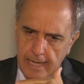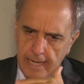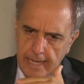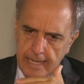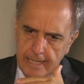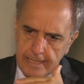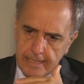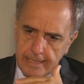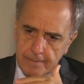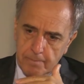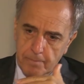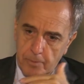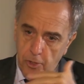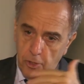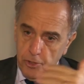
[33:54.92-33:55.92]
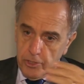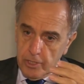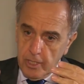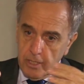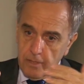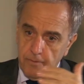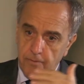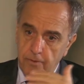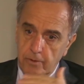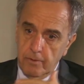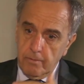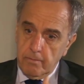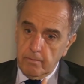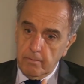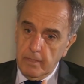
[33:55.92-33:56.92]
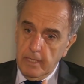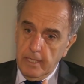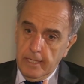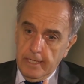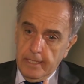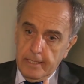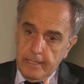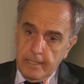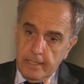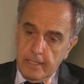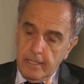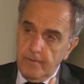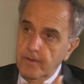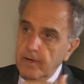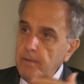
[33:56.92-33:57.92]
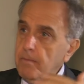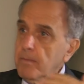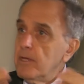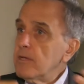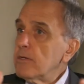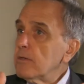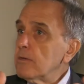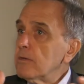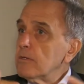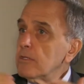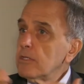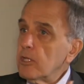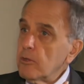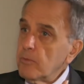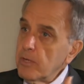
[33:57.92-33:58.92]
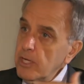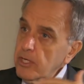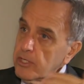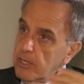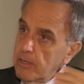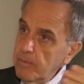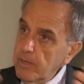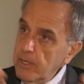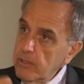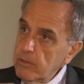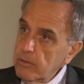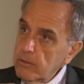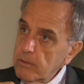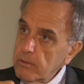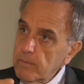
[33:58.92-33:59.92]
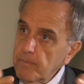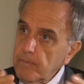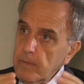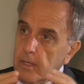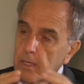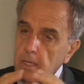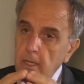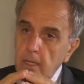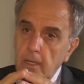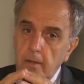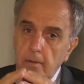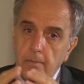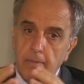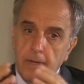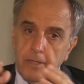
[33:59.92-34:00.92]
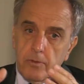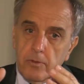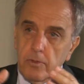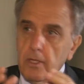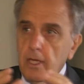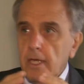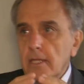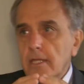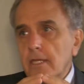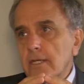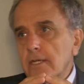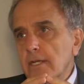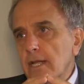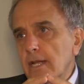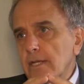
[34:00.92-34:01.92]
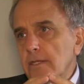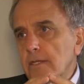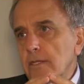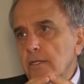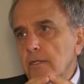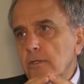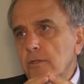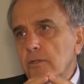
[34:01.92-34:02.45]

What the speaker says: as a project from the different missions, denominational missions. But today the reality is